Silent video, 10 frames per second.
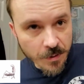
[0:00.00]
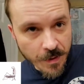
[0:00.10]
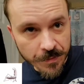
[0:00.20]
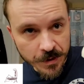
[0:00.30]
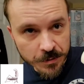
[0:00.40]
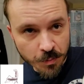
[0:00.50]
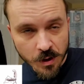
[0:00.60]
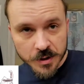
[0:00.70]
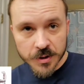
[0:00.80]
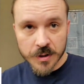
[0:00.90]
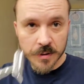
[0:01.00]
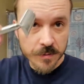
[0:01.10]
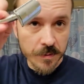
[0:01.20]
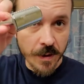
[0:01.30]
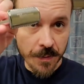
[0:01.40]
about this brush
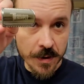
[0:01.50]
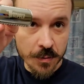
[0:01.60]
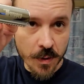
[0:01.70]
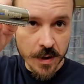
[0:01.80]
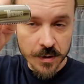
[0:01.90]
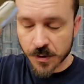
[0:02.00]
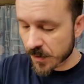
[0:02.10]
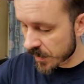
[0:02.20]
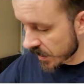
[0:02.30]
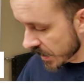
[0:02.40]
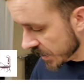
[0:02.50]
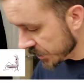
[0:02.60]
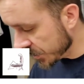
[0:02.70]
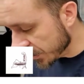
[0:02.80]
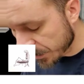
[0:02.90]
and this razor, and then he
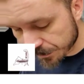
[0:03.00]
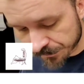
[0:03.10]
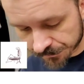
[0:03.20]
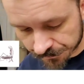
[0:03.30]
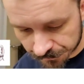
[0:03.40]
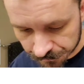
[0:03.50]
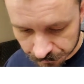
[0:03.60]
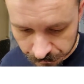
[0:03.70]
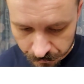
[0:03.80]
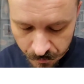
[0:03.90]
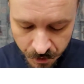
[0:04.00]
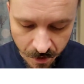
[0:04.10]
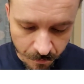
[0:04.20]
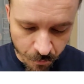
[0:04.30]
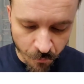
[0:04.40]
has
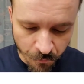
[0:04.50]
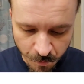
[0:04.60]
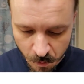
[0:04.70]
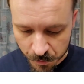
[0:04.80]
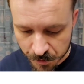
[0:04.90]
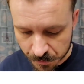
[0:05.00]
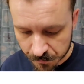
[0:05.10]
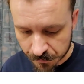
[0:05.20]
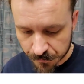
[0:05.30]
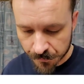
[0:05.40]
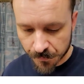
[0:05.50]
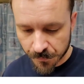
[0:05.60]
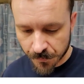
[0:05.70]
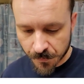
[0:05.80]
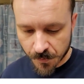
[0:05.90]
shatterproof bowls
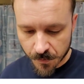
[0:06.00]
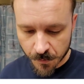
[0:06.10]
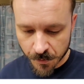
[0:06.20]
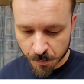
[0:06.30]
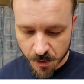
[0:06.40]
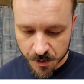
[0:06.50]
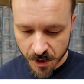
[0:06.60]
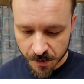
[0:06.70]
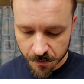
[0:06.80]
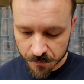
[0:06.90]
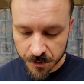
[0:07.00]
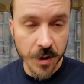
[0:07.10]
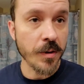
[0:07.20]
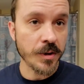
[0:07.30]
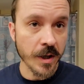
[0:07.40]
with a brush handle. You should
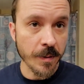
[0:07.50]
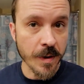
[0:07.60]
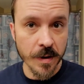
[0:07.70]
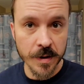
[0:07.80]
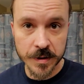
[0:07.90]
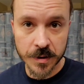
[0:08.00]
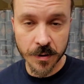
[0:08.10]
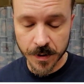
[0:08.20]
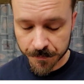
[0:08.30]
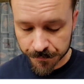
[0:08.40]
go check him out on Instagram.